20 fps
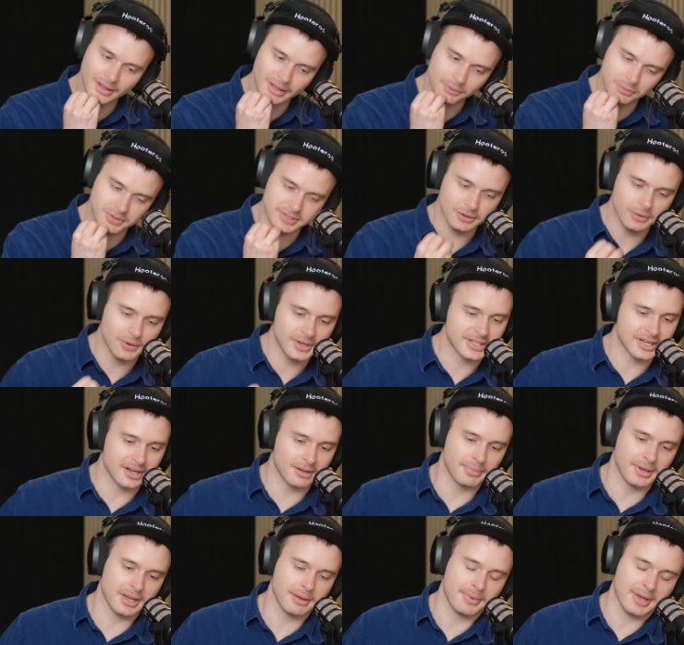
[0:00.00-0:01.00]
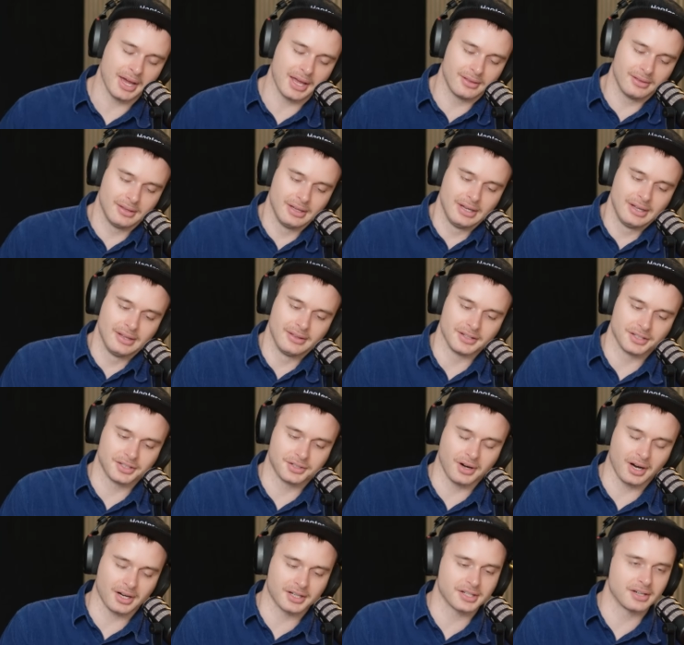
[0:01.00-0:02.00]
It was always going to be about the
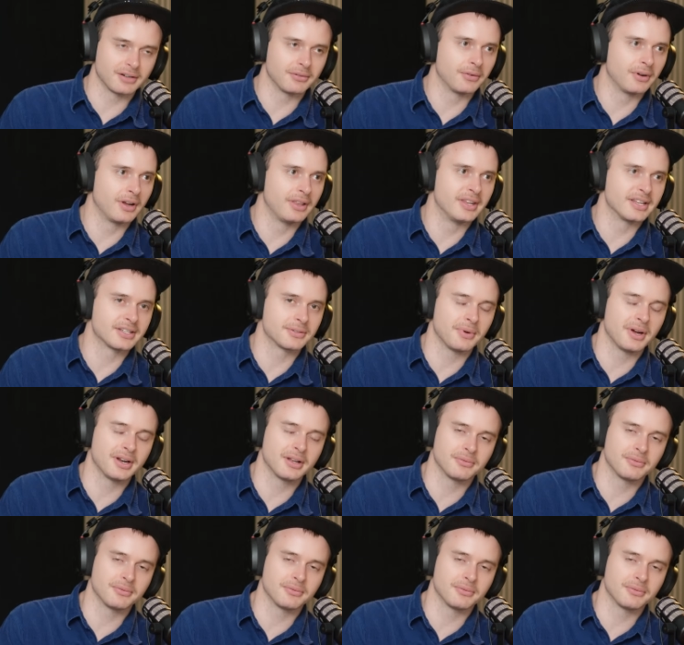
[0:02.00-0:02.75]
structure in this one.